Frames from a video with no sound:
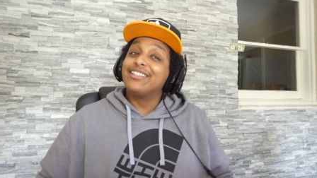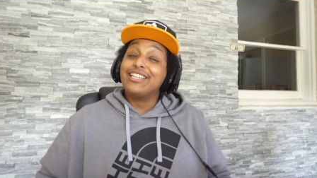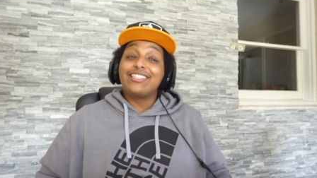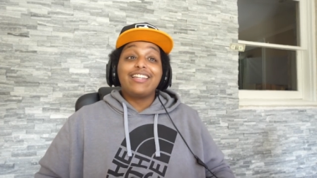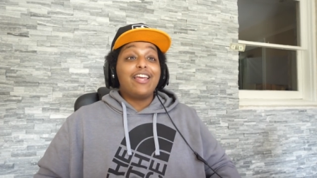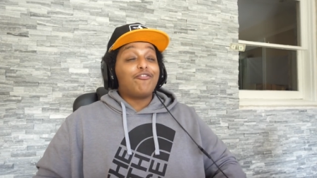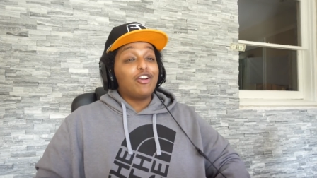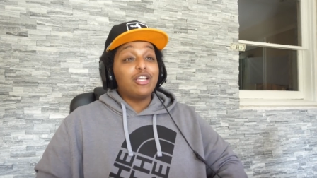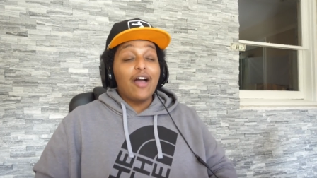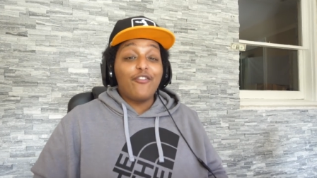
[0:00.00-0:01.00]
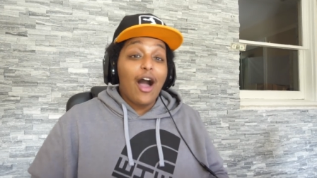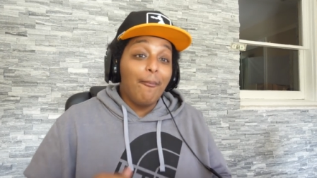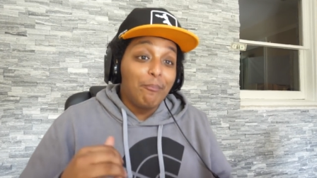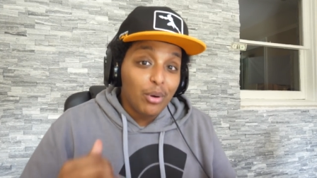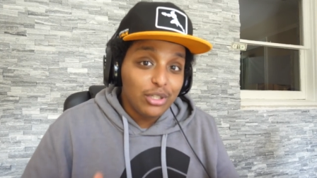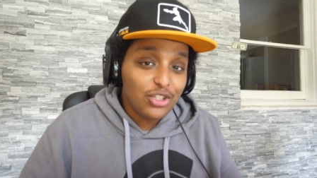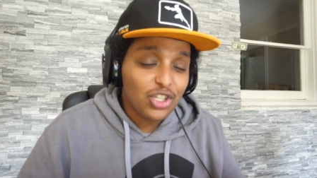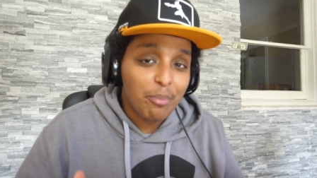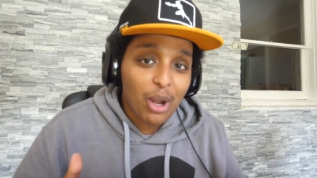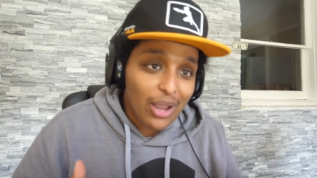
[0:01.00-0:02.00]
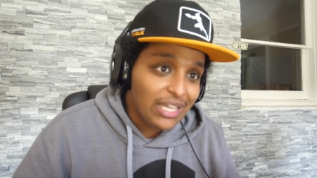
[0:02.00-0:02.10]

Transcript: Listen, if I'm bullish about